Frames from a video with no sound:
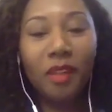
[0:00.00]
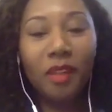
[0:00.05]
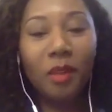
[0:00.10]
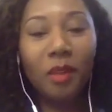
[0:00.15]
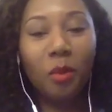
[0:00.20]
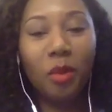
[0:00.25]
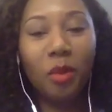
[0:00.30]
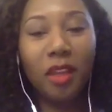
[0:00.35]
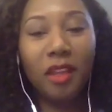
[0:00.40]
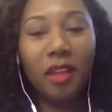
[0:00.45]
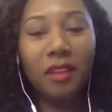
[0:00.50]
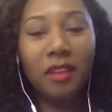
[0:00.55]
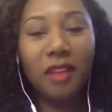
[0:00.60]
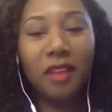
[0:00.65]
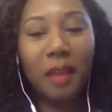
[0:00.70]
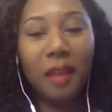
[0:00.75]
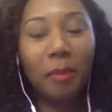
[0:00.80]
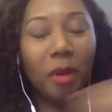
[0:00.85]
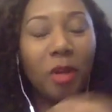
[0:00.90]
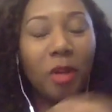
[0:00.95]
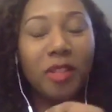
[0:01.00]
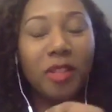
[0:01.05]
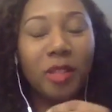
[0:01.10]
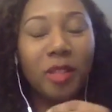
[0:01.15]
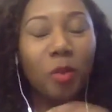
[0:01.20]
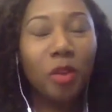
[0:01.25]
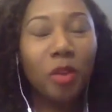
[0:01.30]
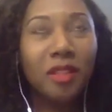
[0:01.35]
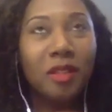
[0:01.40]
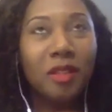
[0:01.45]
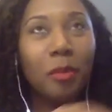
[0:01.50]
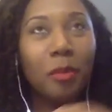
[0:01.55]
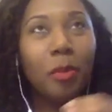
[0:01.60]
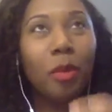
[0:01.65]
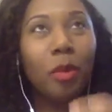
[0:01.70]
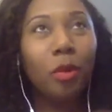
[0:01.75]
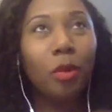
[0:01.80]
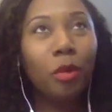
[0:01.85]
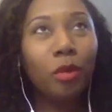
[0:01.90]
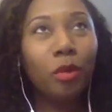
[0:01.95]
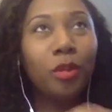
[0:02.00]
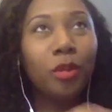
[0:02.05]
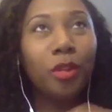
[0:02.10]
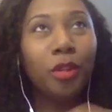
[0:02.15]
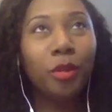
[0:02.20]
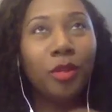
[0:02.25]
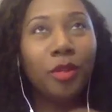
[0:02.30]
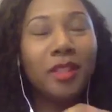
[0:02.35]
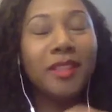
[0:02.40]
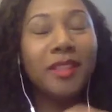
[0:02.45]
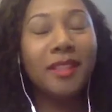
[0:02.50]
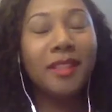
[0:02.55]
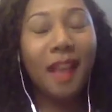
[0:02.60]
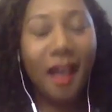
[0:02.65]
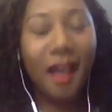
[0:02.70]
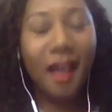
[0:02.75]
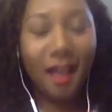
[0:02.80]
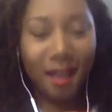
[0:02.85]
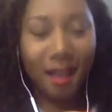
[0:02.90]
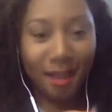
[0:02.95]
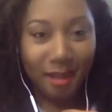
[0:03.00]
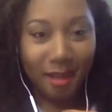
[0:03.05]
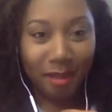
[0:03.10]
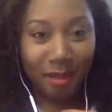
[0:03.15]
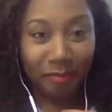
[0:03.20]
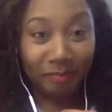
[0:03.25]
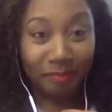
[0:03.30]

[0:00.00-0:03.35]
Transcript: when that person wants to pull you aside